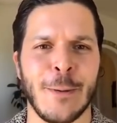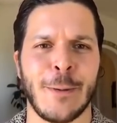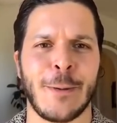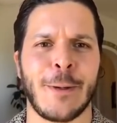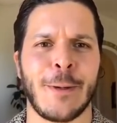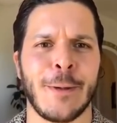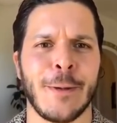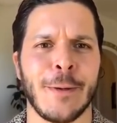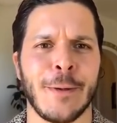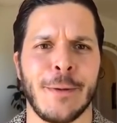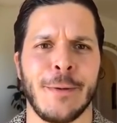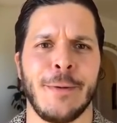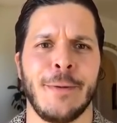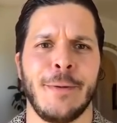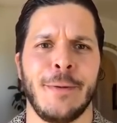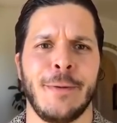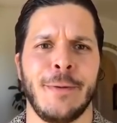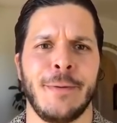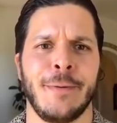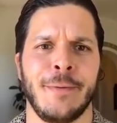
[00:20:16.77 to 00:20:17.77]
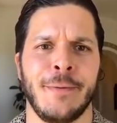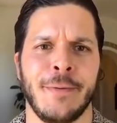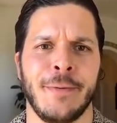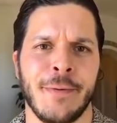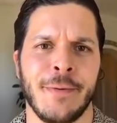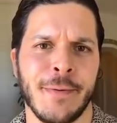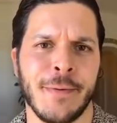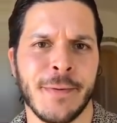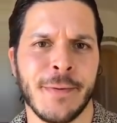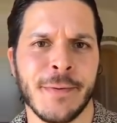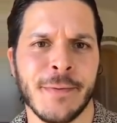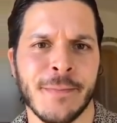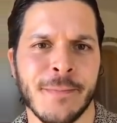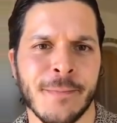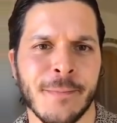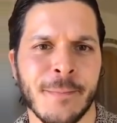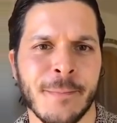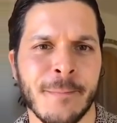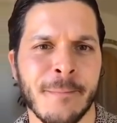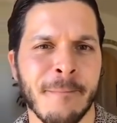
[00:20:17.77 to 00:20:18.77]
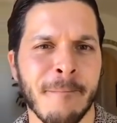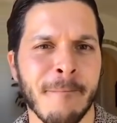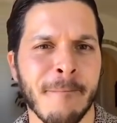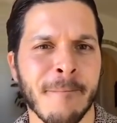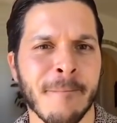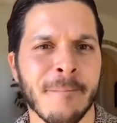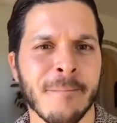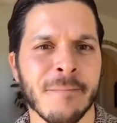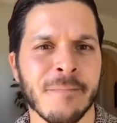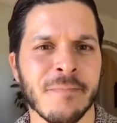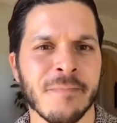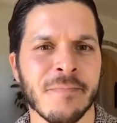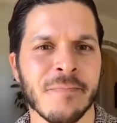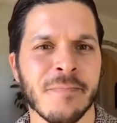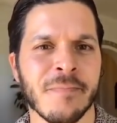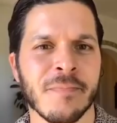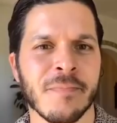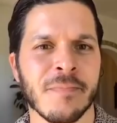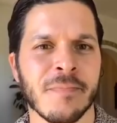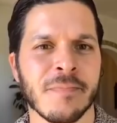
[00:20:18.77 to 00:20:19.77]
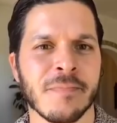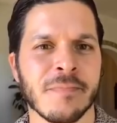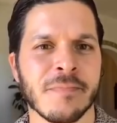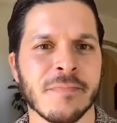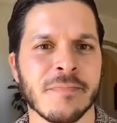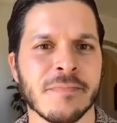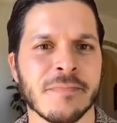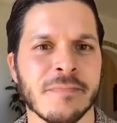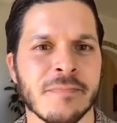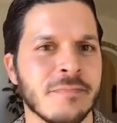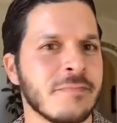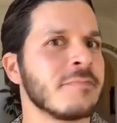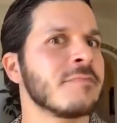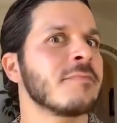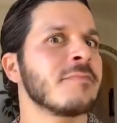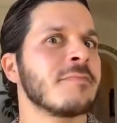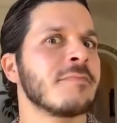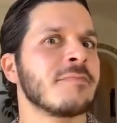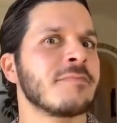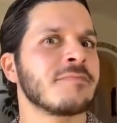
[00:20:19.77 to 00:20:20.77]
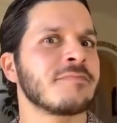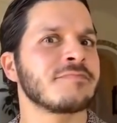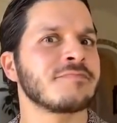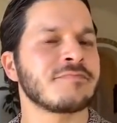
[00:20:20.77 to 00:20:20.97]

The person shown says nothing.